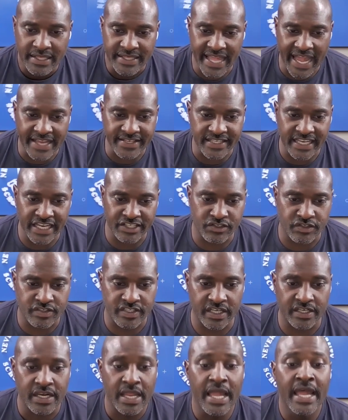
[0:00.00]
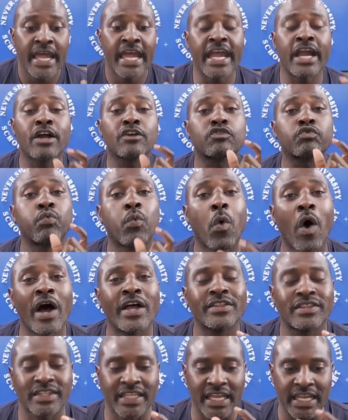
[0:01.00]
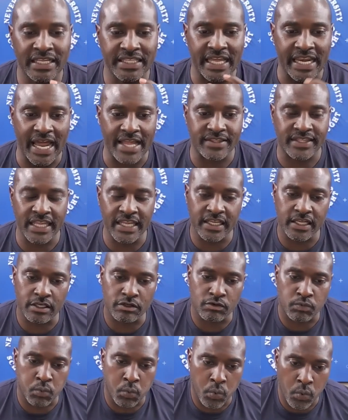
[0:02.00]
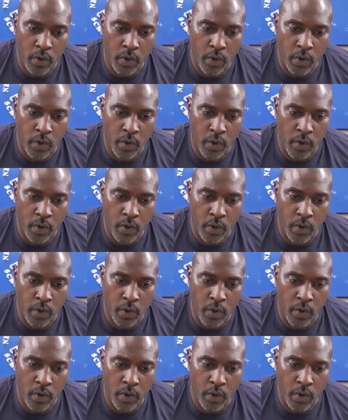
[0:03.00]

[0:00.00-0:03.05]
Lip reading: That's interesting. Here's one thing that I think is